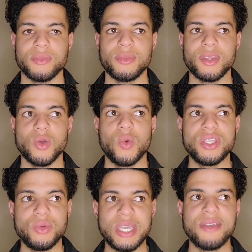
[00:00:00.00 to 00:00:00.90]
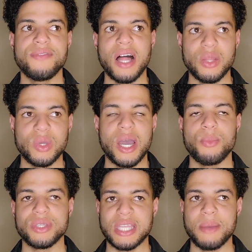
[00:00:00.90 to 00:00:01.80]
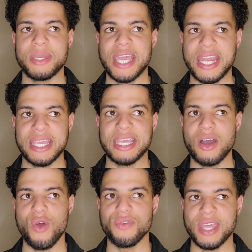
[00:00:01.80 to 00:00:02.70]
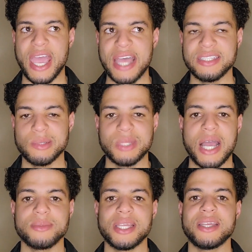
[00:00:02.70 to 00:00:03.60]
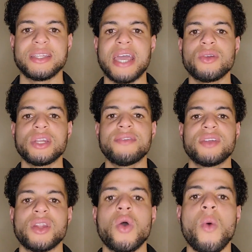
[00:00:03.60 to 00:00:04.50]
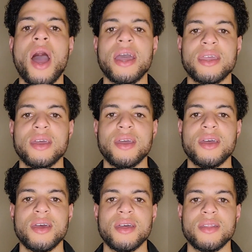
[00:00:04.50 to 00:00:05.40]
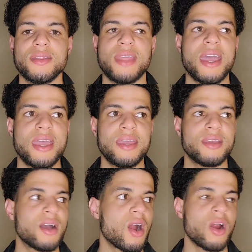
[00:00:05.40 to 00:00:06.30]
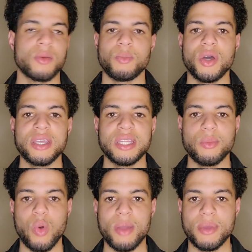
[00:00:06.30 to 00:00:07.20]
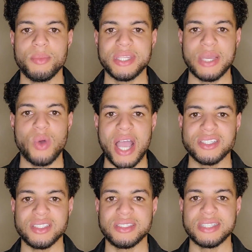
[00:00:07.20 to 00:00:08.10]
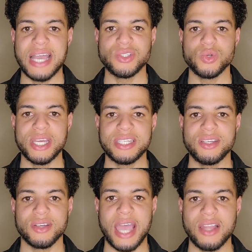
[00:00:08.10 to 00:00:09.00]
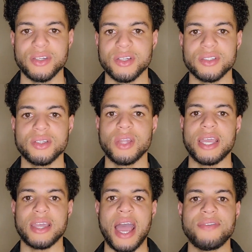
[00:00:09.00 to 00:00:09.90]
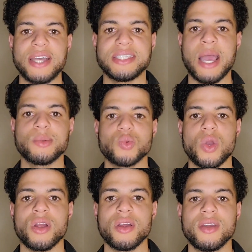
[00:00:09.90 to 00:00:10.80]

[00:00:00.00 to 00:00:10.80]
when you keep following up with them and hitting it over the head, sometimes they, they don't even know why they are booking the appointment, but they will actually schedule into your calendar. So, like, I've had times where